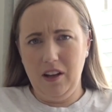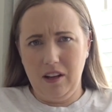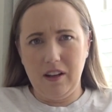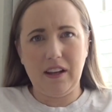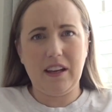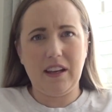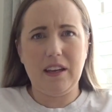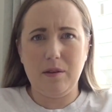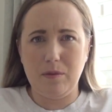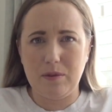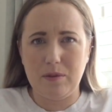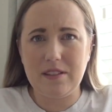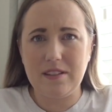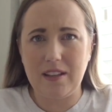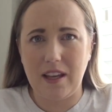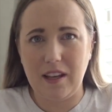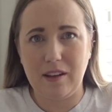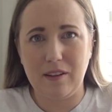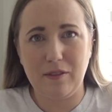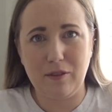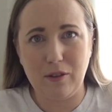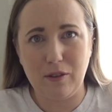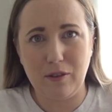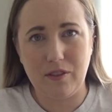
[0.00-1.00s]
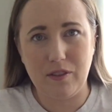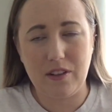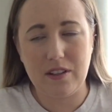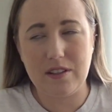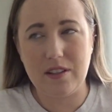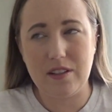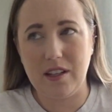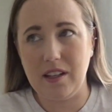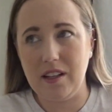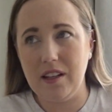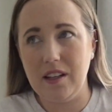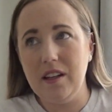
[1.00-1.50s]
Like, he was safe,
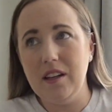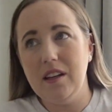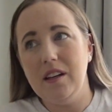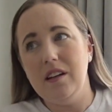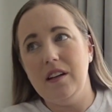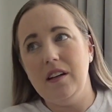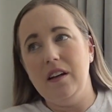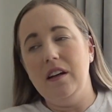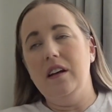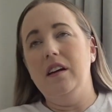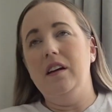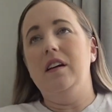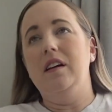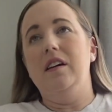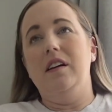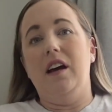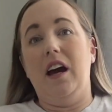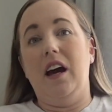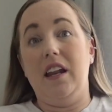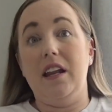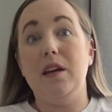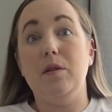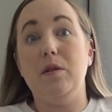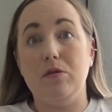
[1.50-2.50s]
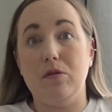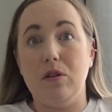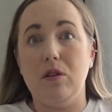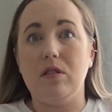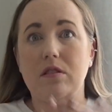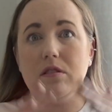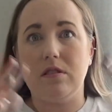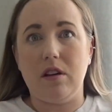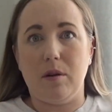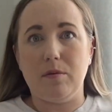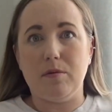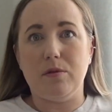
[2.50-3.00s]
obviously, and he was
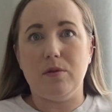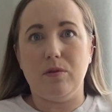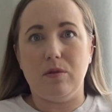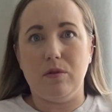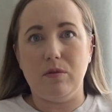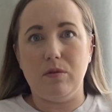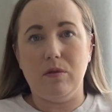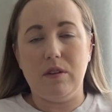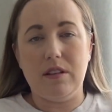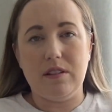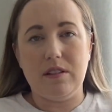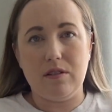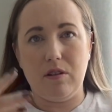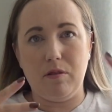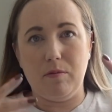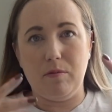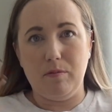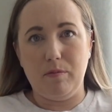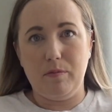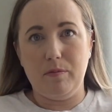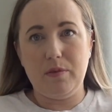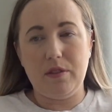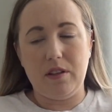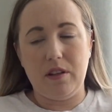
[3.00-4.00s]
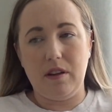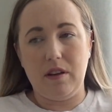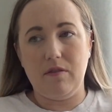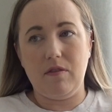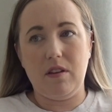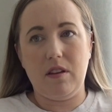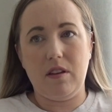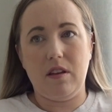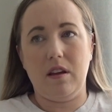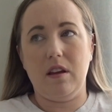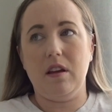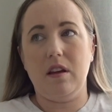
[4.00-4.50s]
hooked up to all his obs and
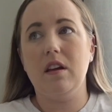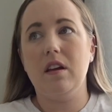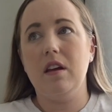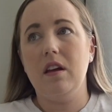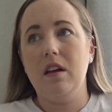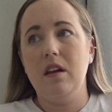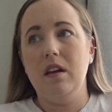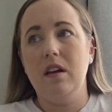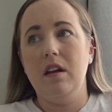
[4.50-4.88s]
everything.